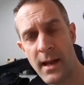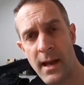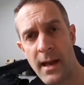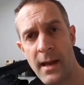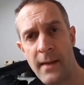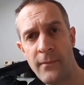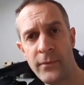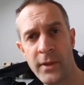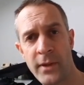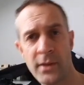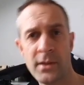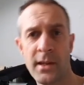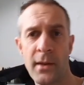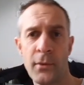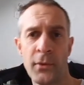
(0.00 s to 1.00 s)
and
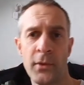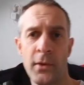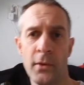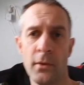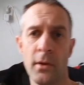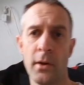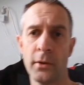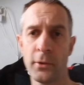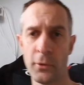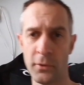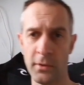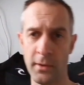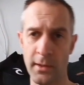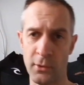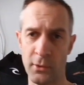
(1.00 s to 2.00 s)
this gives you a
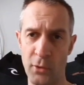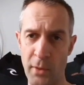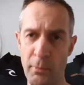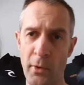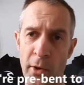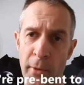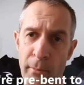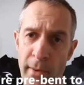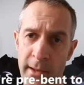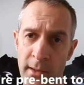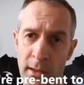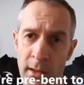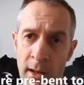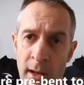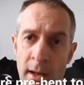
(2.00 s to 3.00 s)
good grip on the
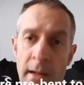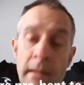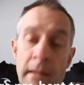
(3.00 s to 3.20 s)
pedal.